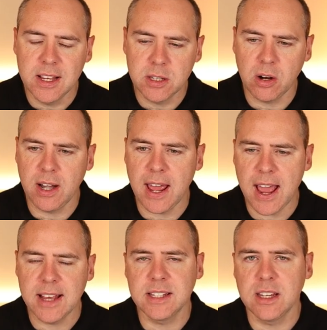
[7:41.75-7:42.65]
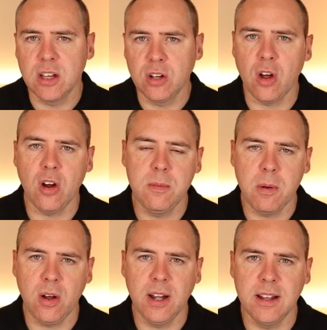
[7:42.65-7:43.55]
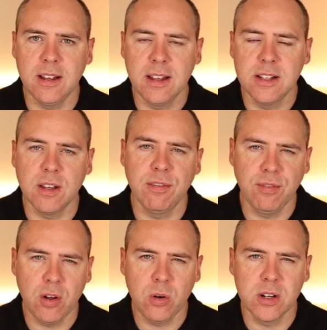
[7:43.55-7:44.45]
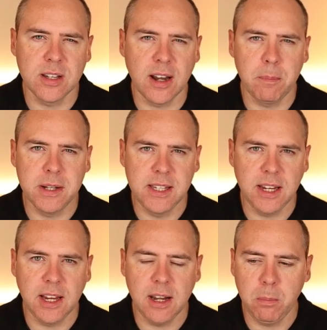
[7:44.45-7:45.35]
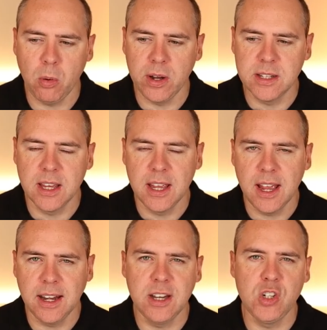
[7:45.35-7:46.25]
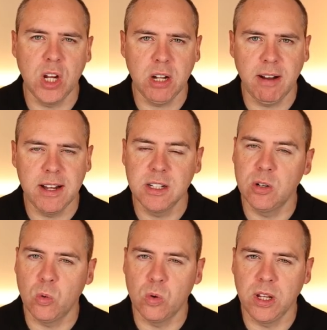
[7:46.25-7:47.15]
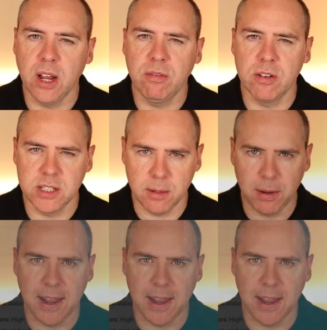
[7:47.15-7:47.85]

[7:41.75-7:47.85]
So I'm going to ask Copilot to focus on that particular point and then generate an audio for us to